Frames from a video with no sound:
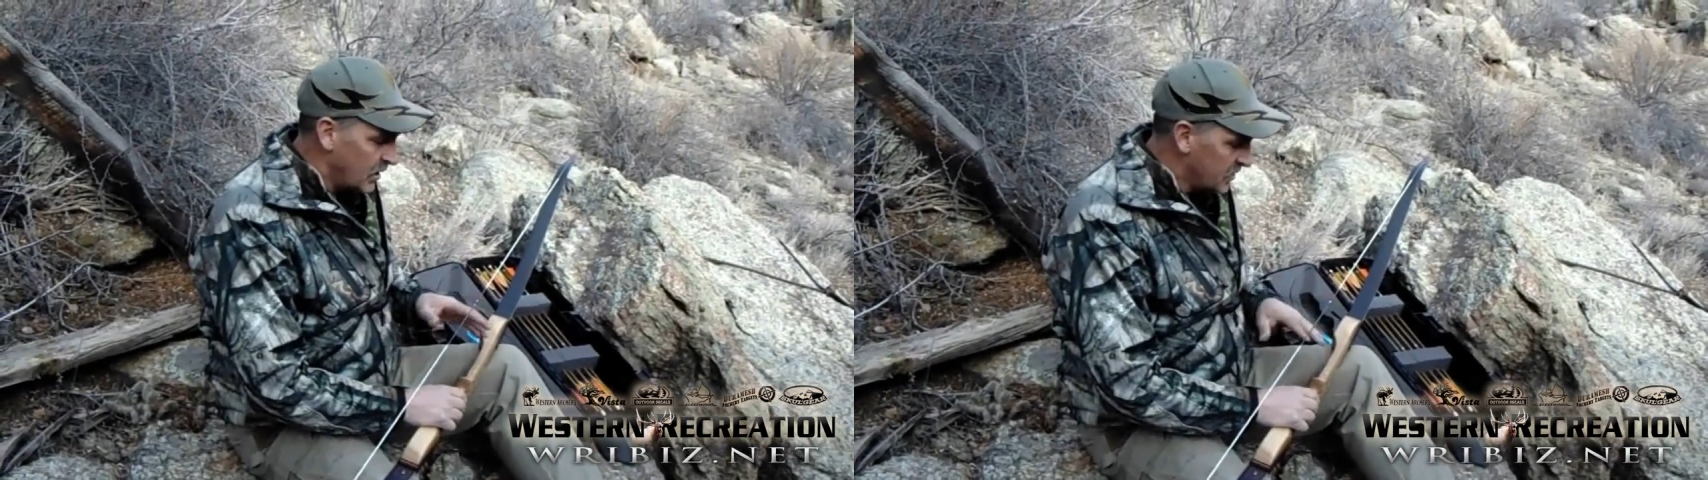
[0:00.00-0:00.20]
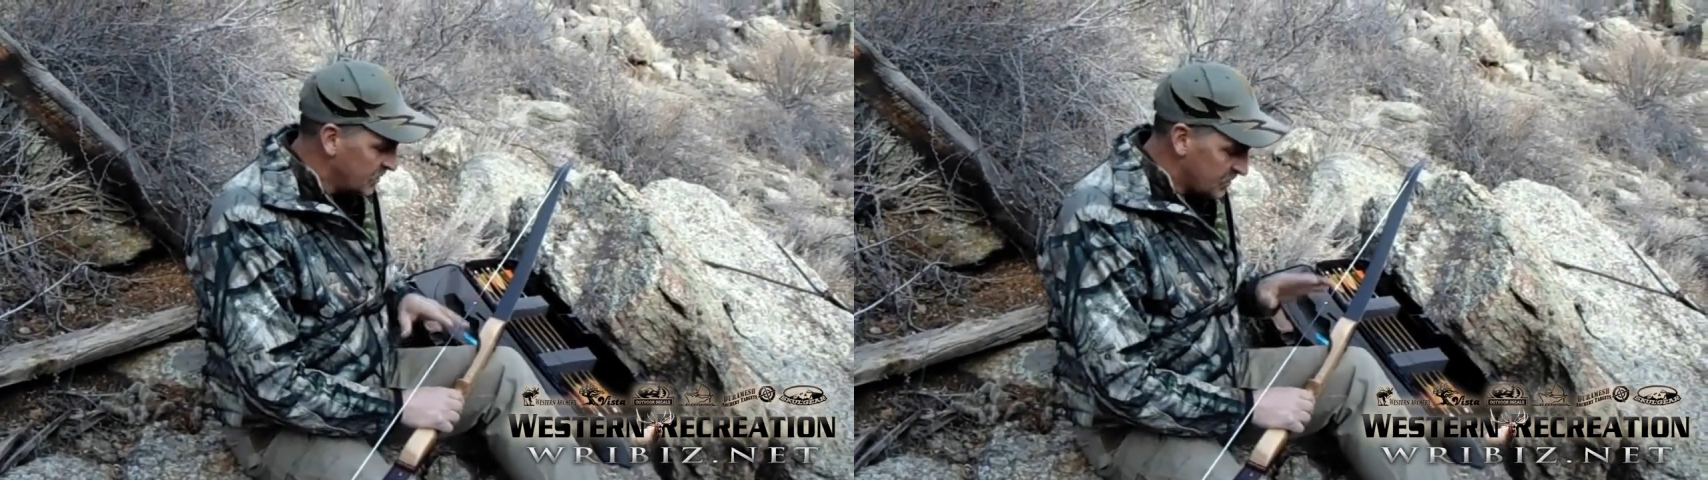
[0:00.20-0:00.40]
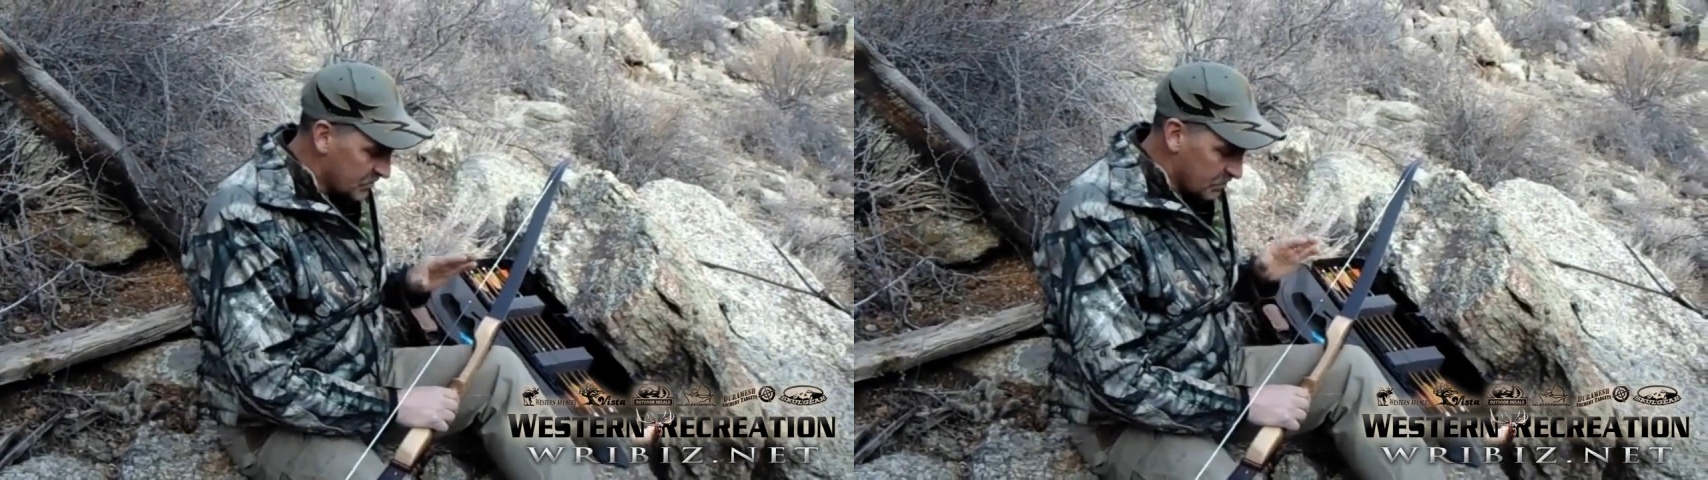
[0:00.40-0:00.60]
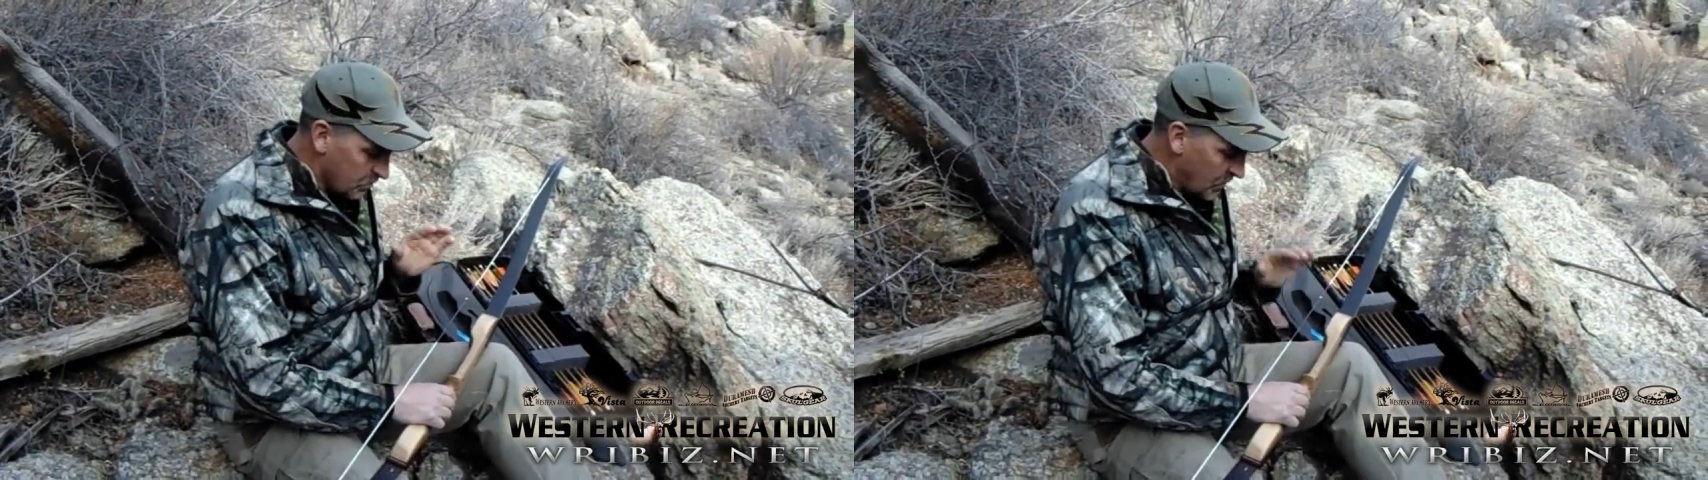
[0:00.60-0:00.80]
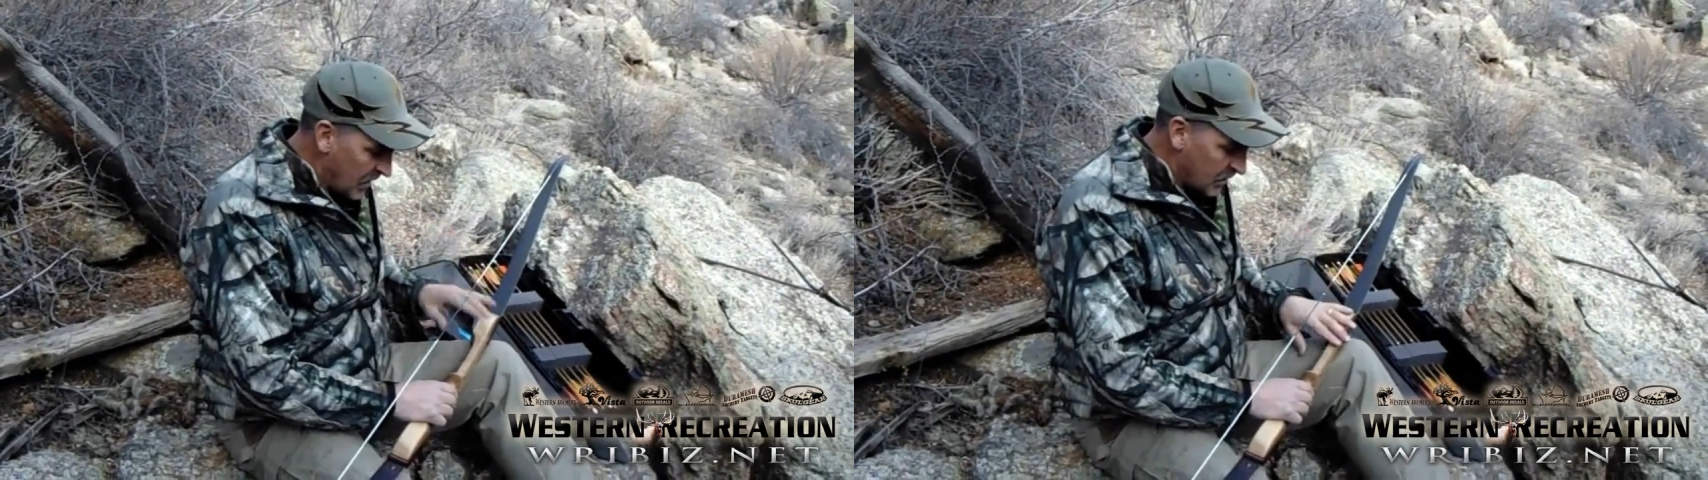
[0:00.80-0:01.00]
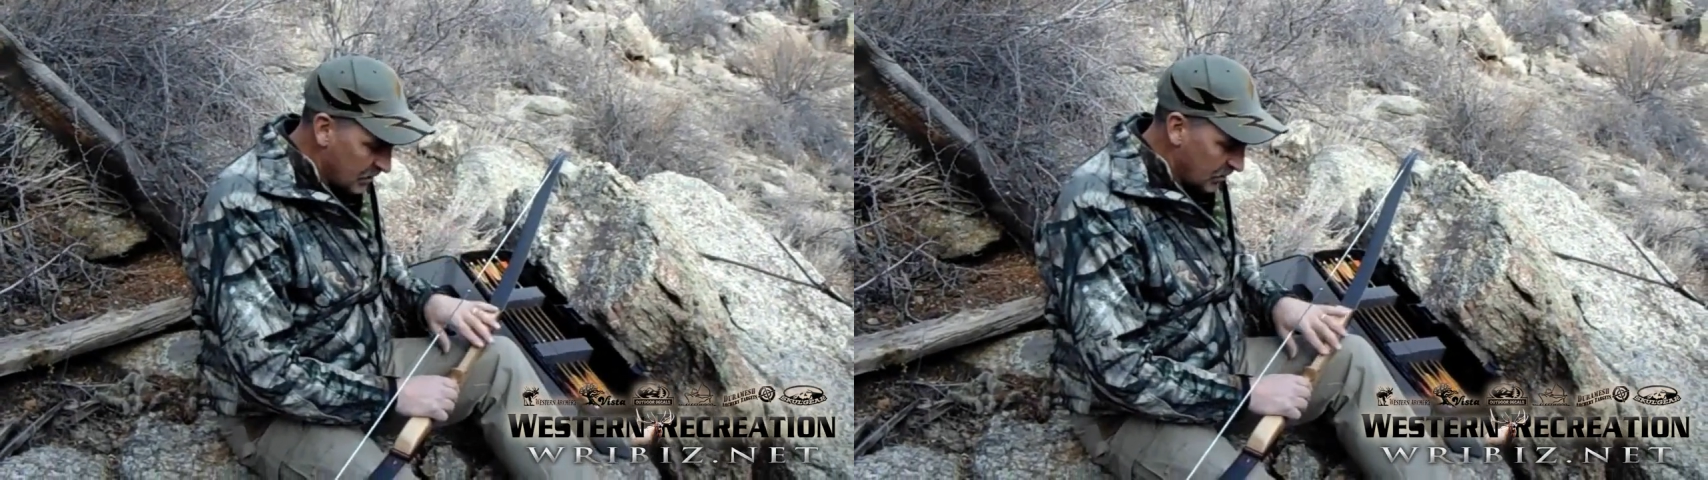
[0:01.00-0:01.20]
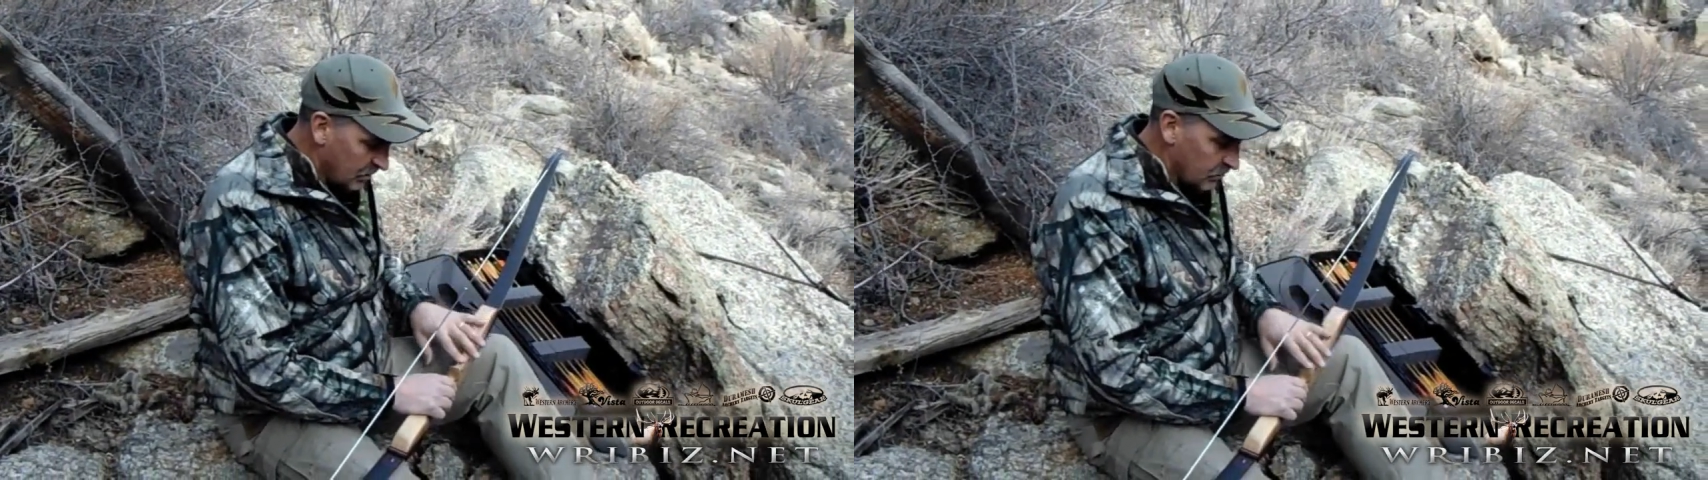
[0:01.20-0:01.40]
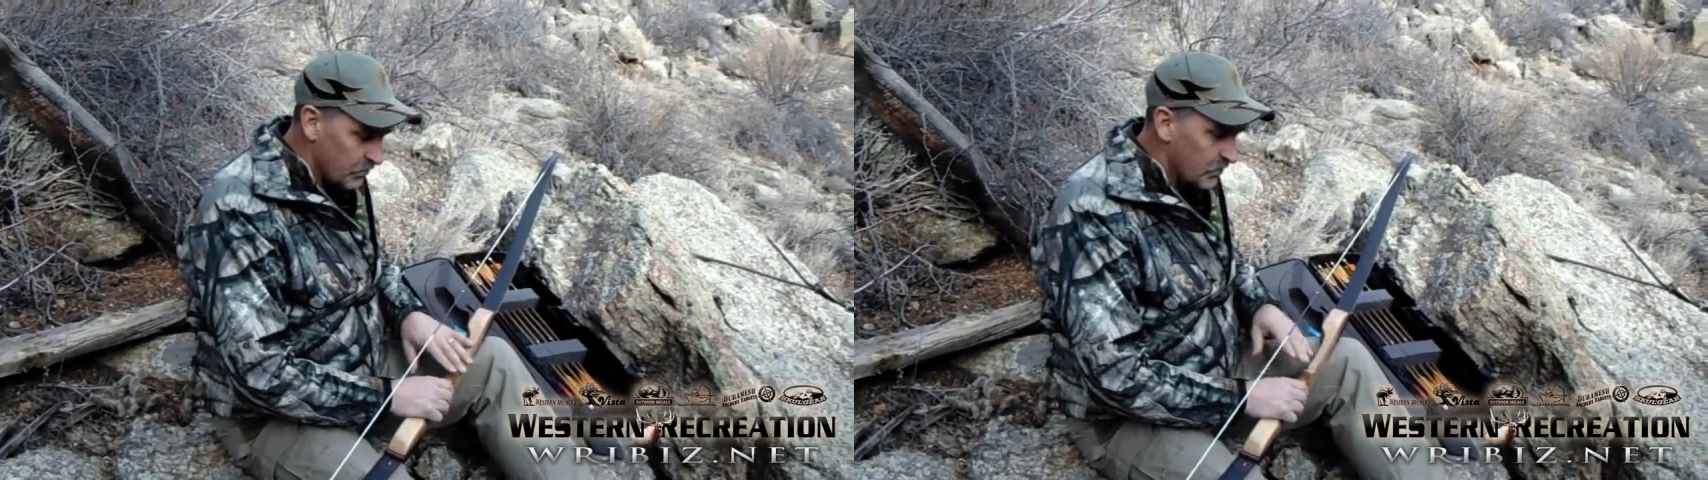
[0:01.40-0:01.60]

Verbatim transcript: Since it's uh,